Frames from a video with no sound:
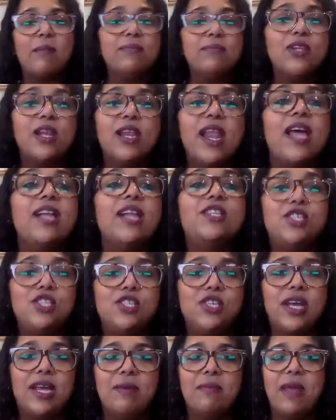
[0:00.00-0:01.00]
come to lunch
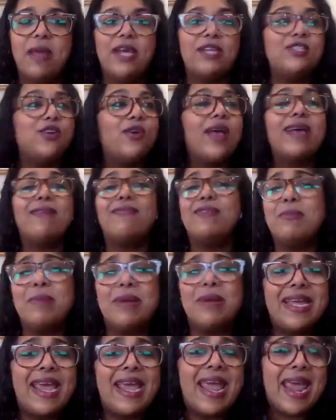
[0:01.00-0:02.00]
and make sure
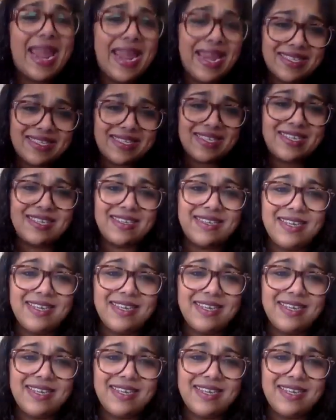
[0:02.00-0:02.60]
everybody ate.